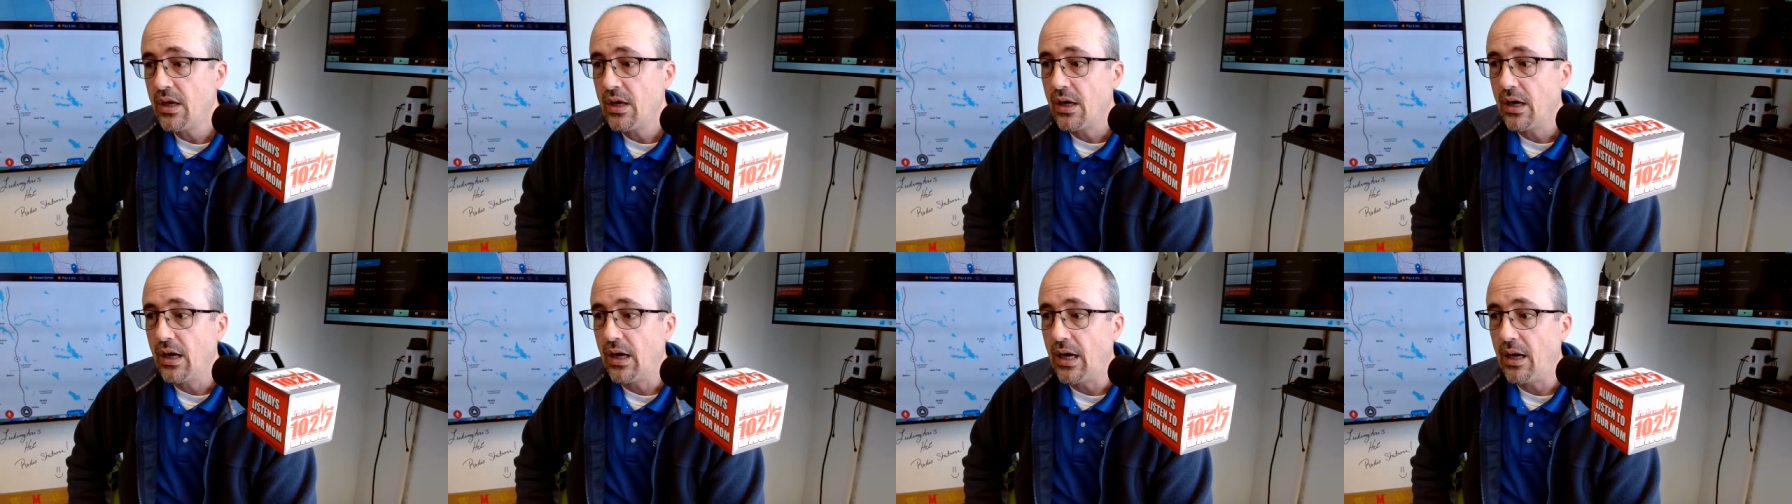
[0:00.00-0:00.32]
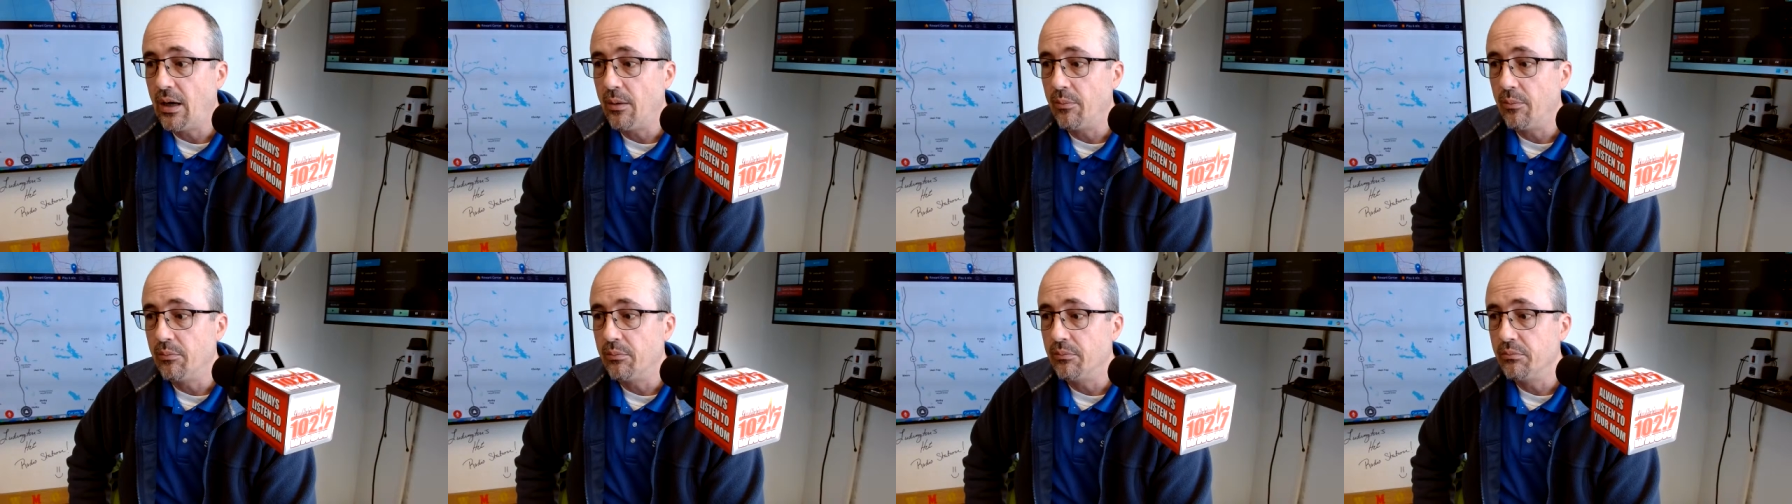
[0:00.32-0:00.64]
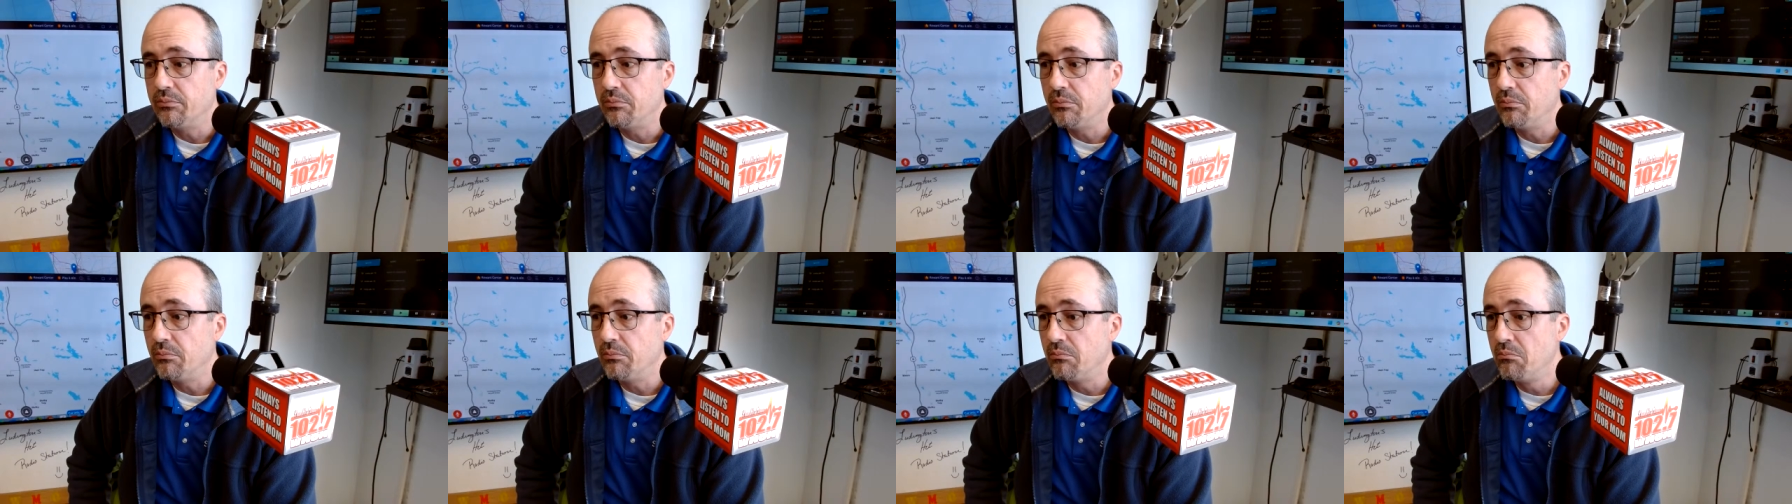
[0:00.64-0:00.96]

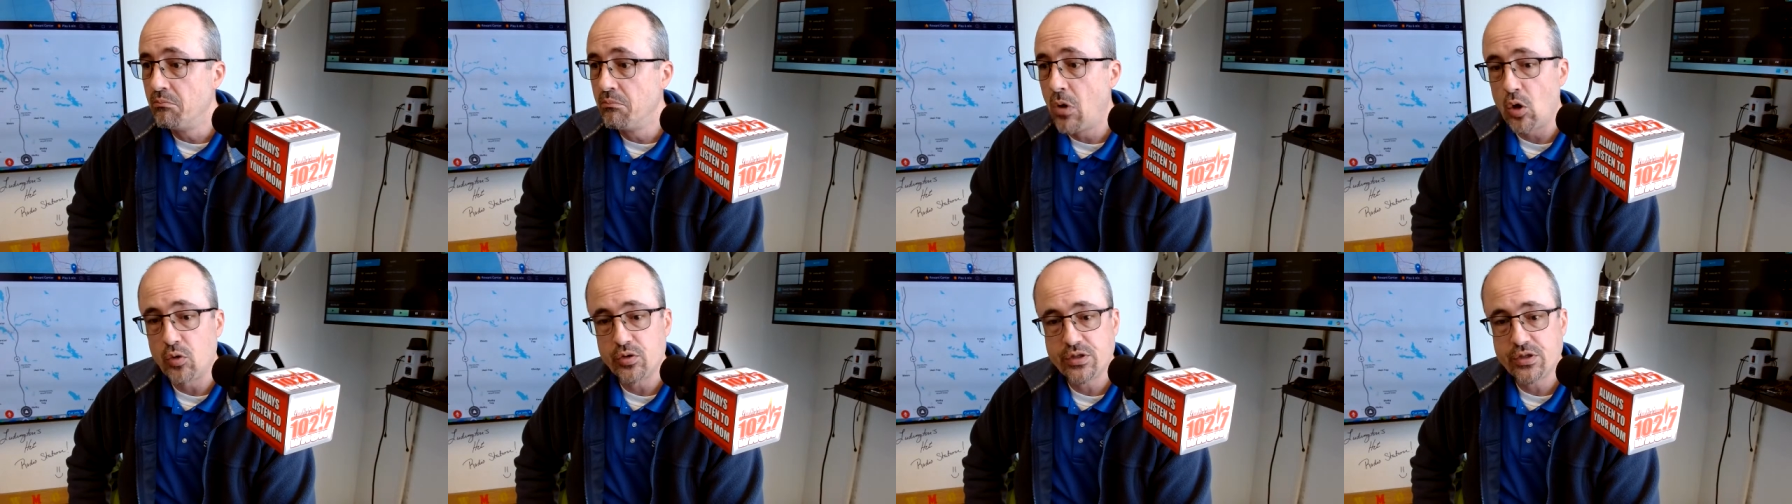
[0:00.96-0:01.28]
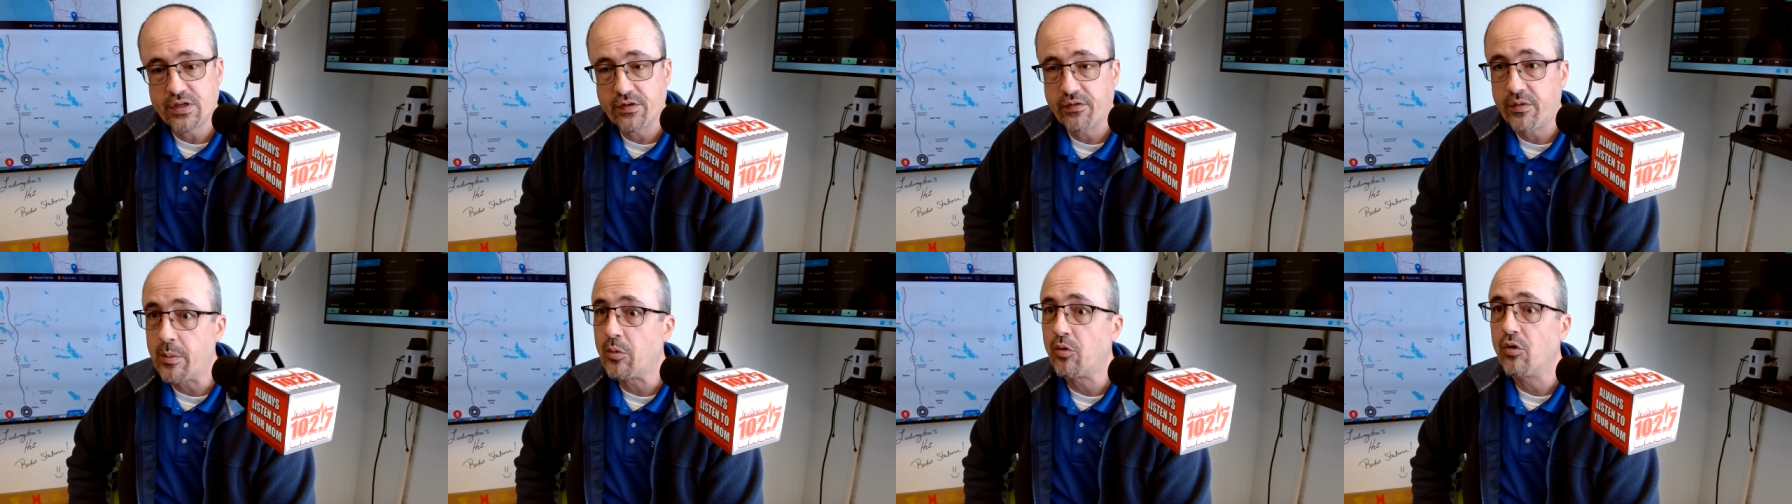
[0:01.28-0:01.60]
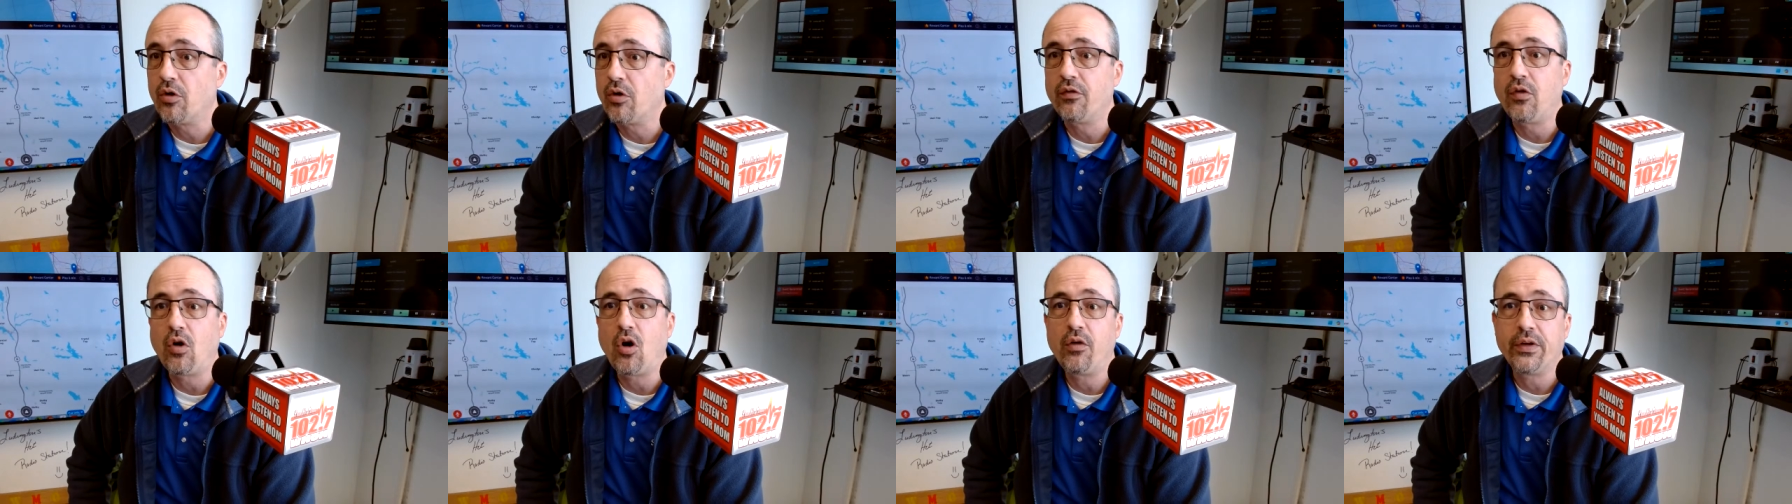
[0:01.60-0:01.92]
Most of them are
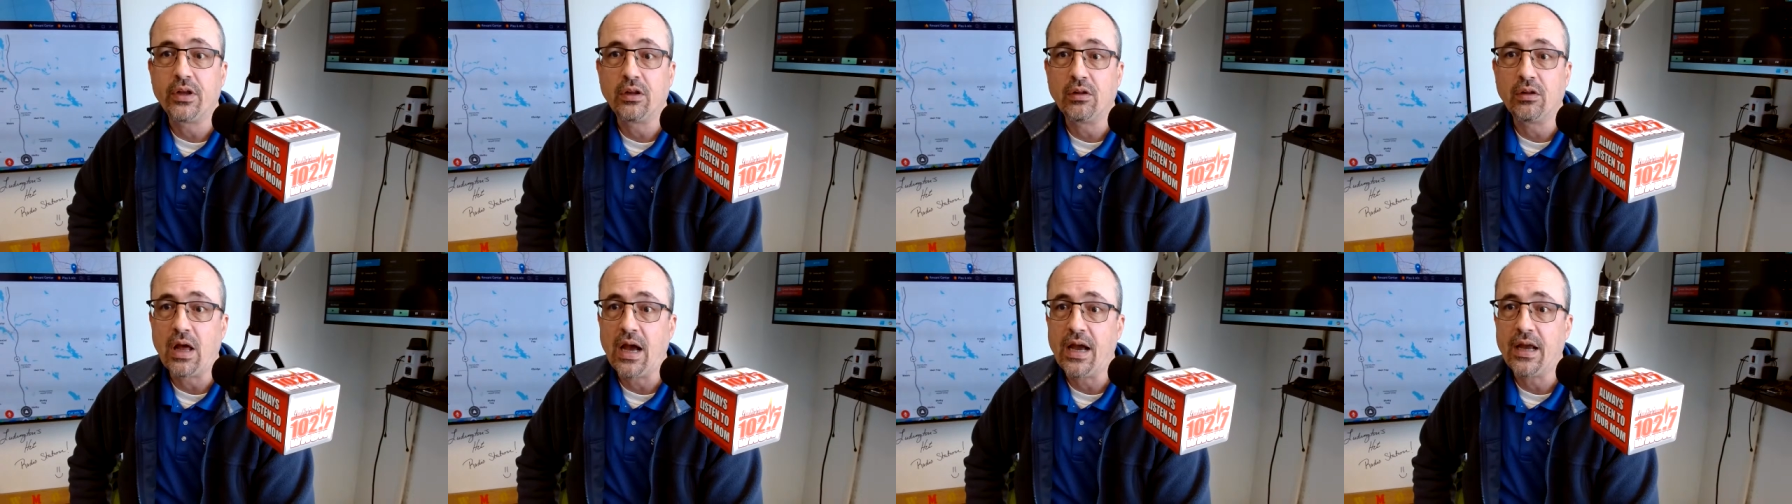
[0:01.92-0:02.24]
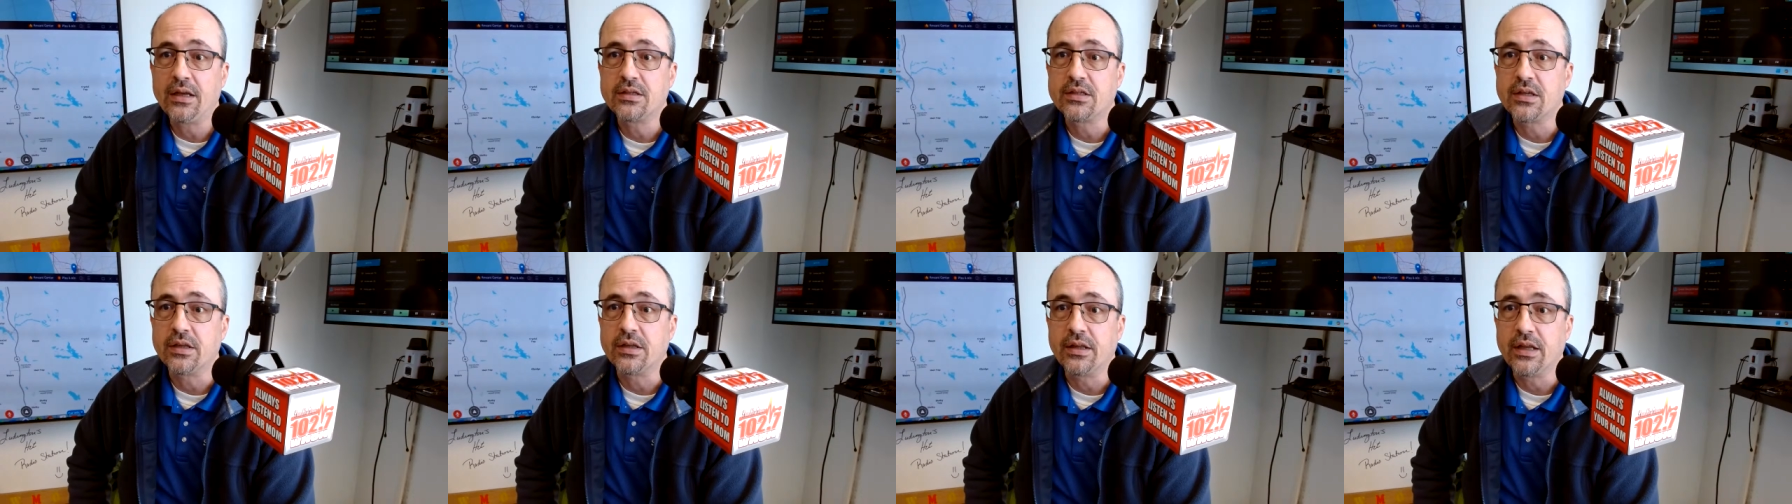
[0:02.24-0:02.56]
revolving lines,